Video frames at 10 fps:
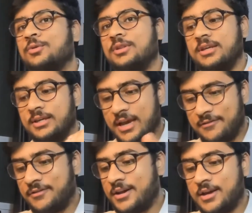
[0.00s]
the
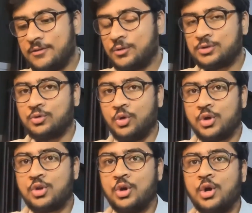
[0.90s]
FIR was
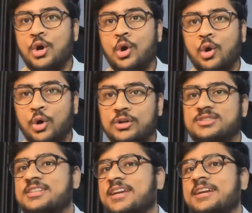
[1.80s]
quashed or
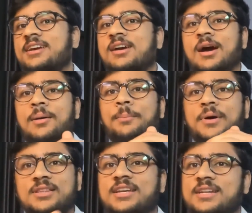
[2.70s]
stayed,
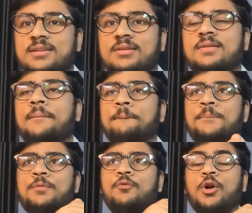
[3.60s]
but then
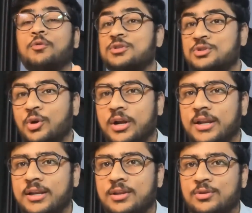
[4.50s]
what was not
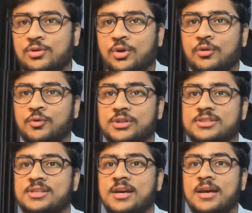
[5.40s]
really sure
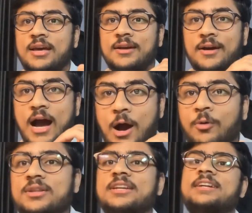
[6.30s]
was
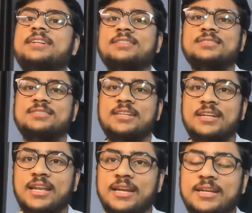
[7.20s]
how are the interns
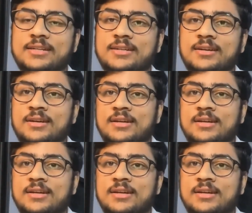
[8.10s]
then treated.